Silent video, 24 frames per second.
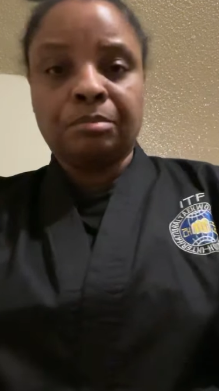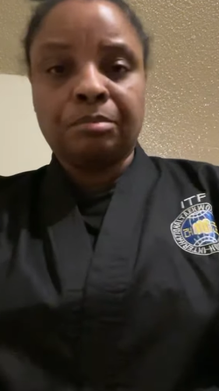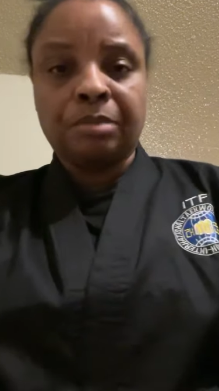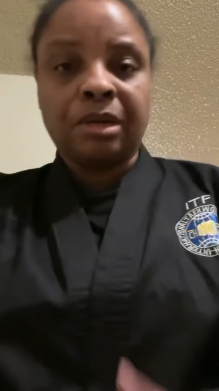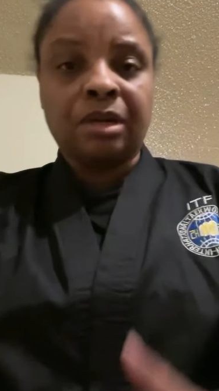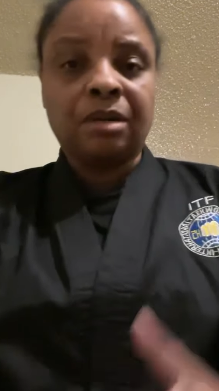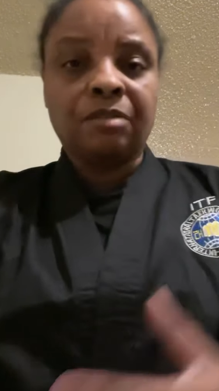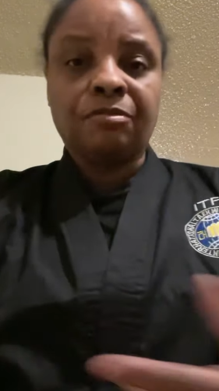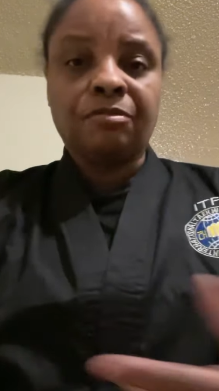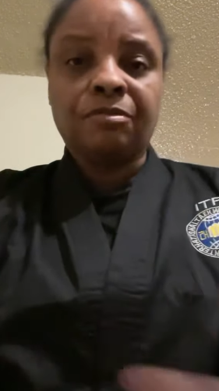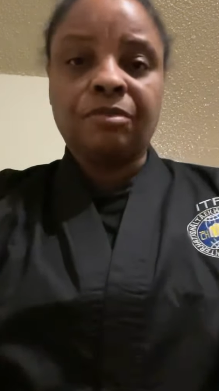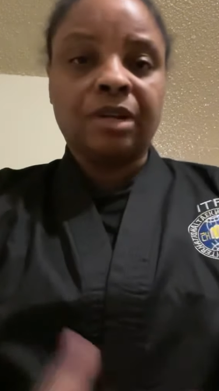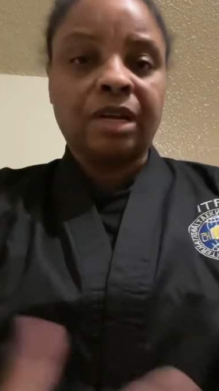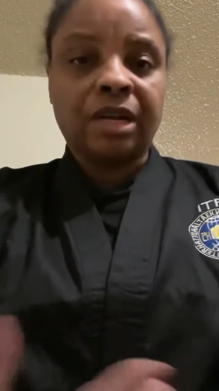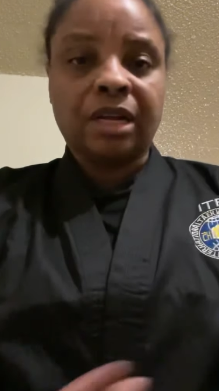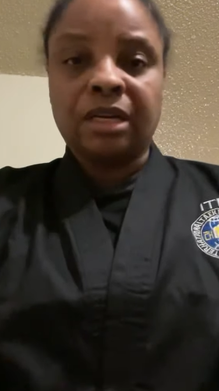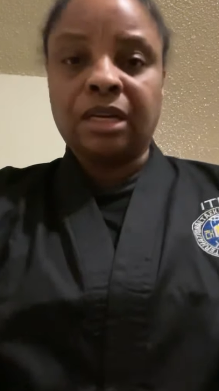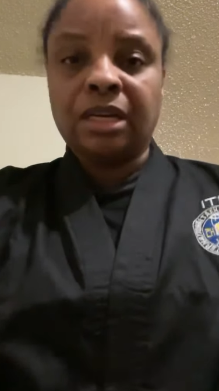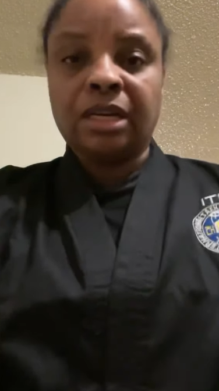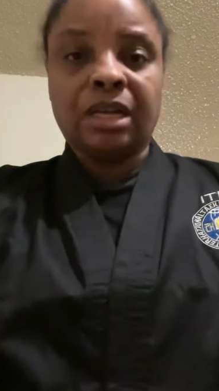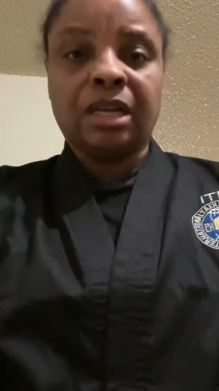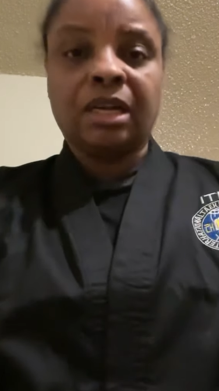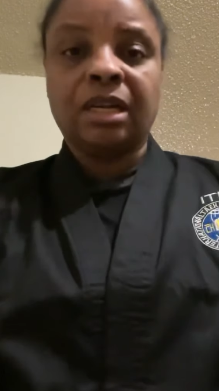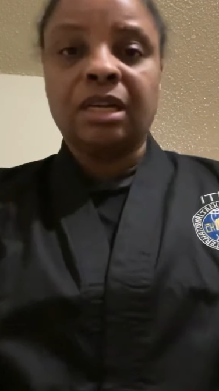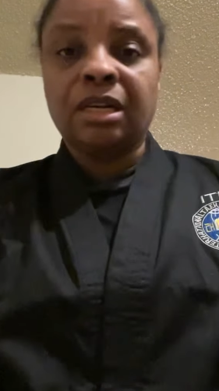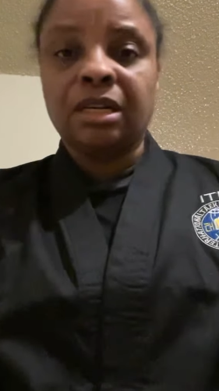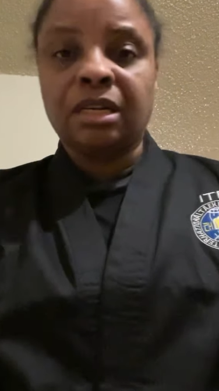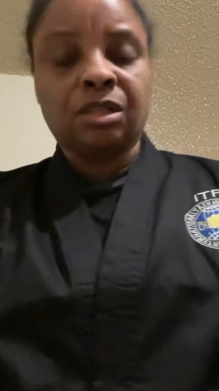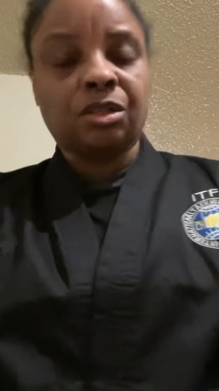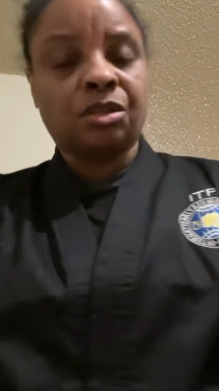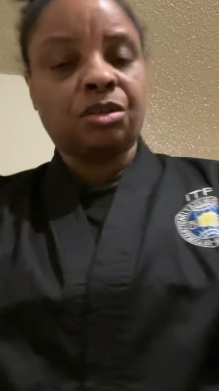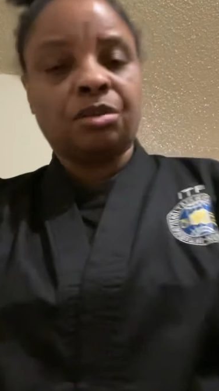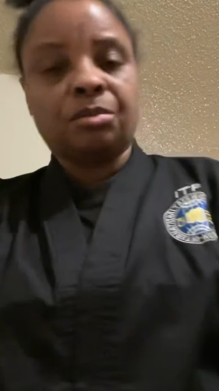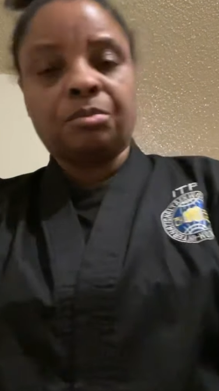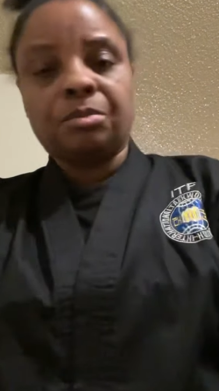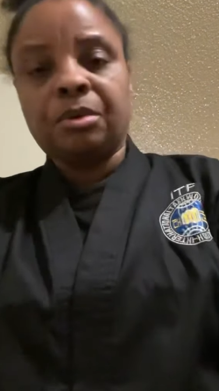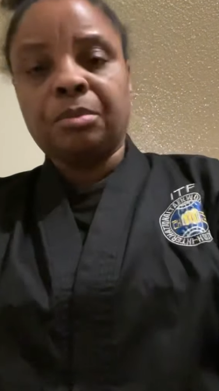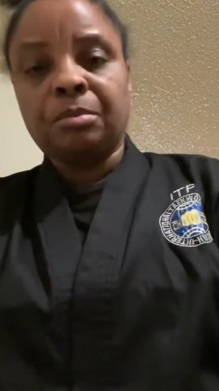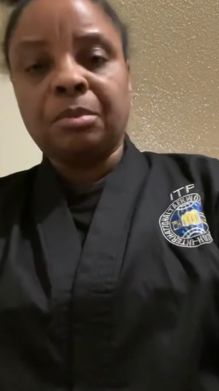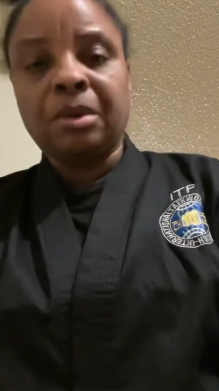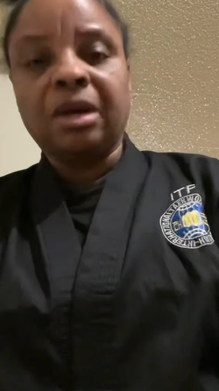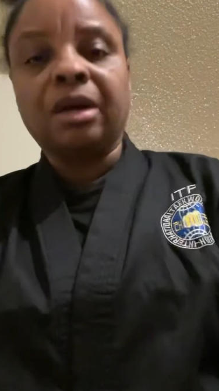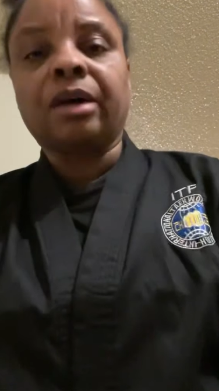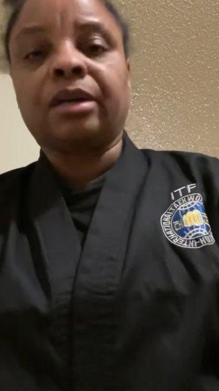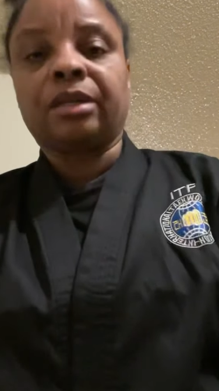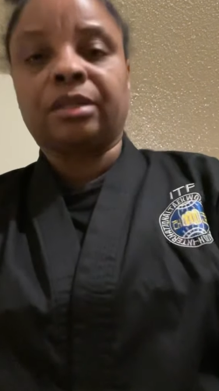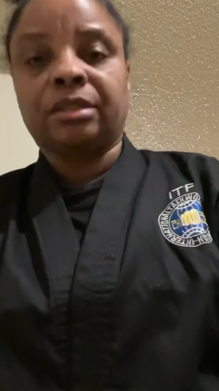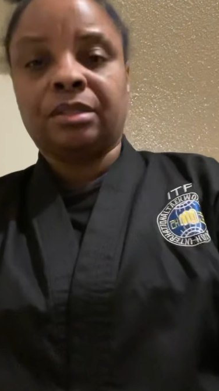benefit at the end is going to be
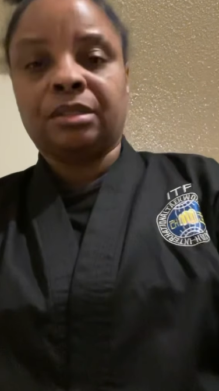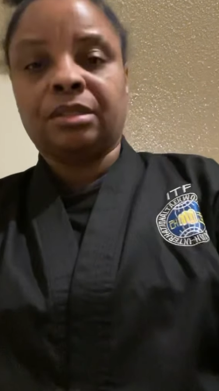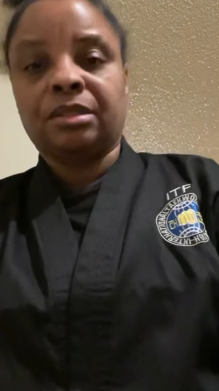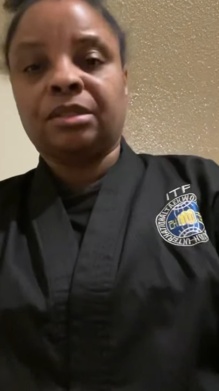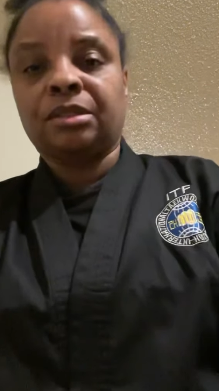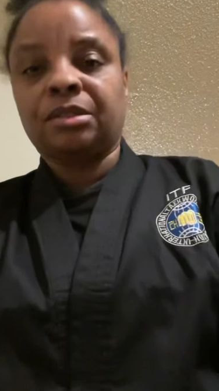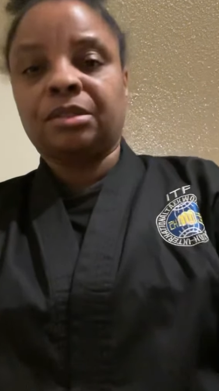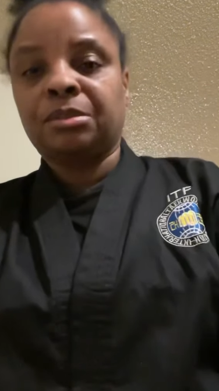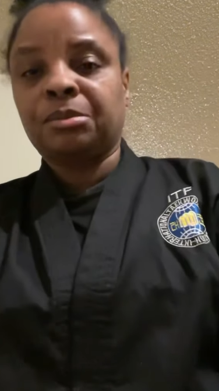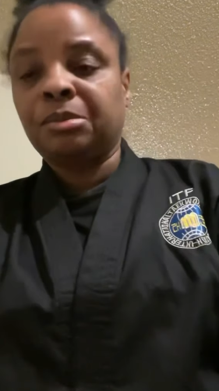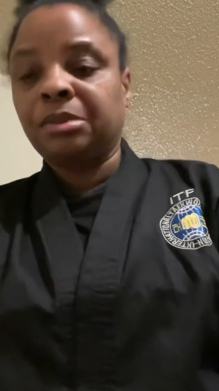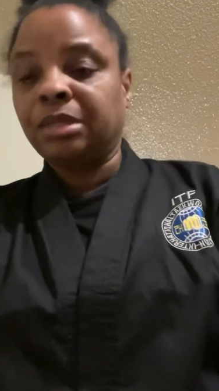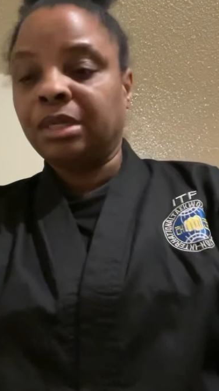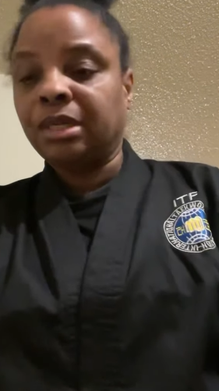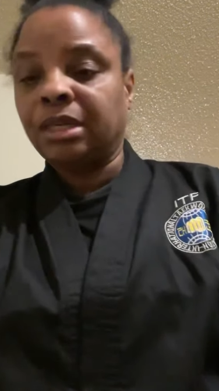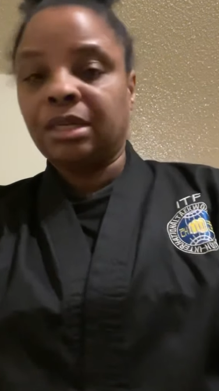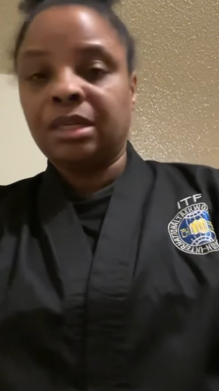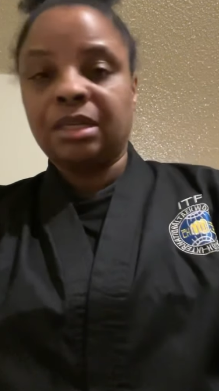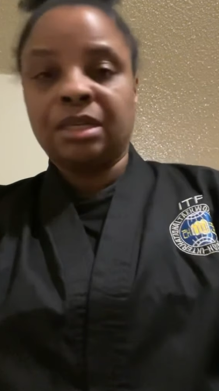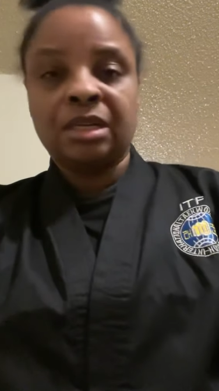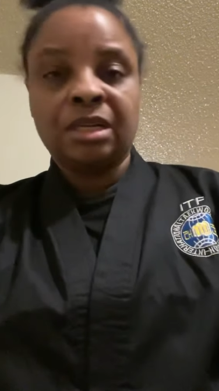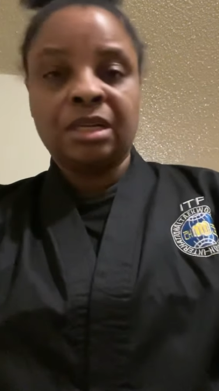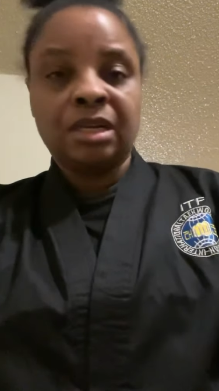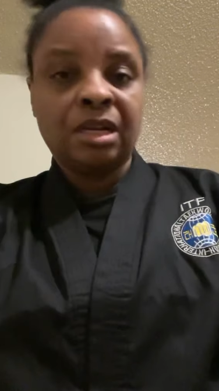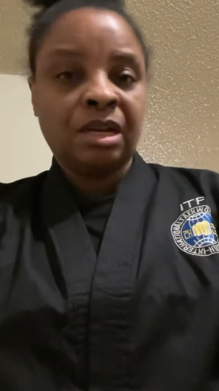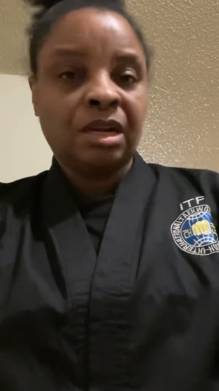mine. You know what I'm saying?